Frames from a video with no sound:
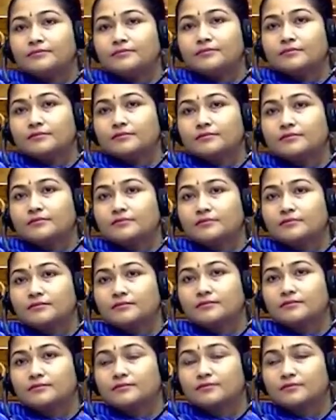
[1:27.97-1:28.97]

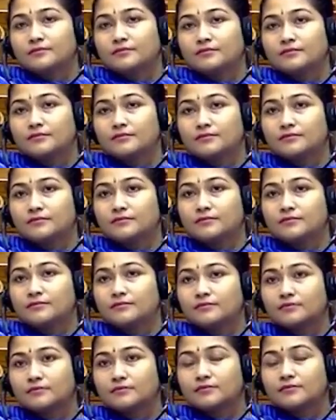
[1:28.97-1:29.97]

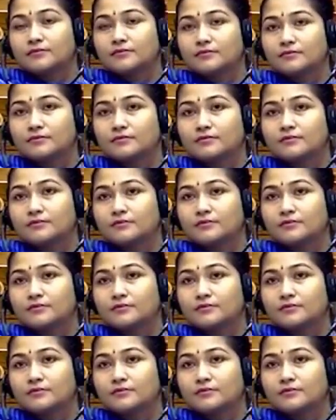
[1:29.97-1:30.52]
The person shown says nothing.